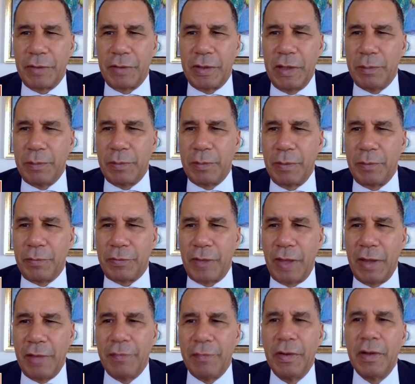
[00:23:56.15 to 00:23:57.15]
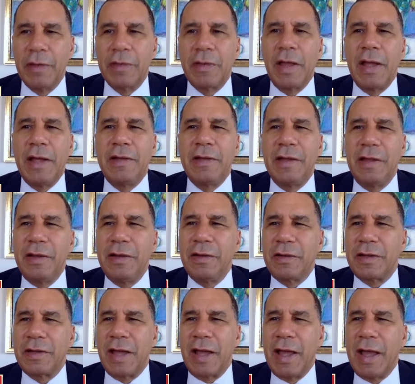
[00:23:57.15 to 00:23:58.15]
to keep them safe, they
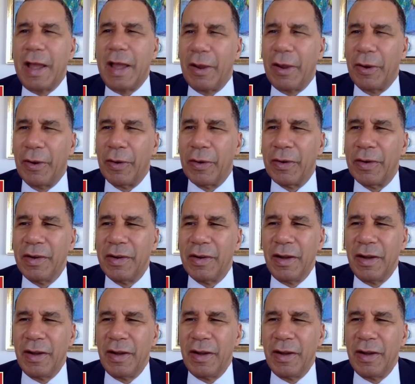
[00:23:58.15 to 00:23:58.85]
didn't care.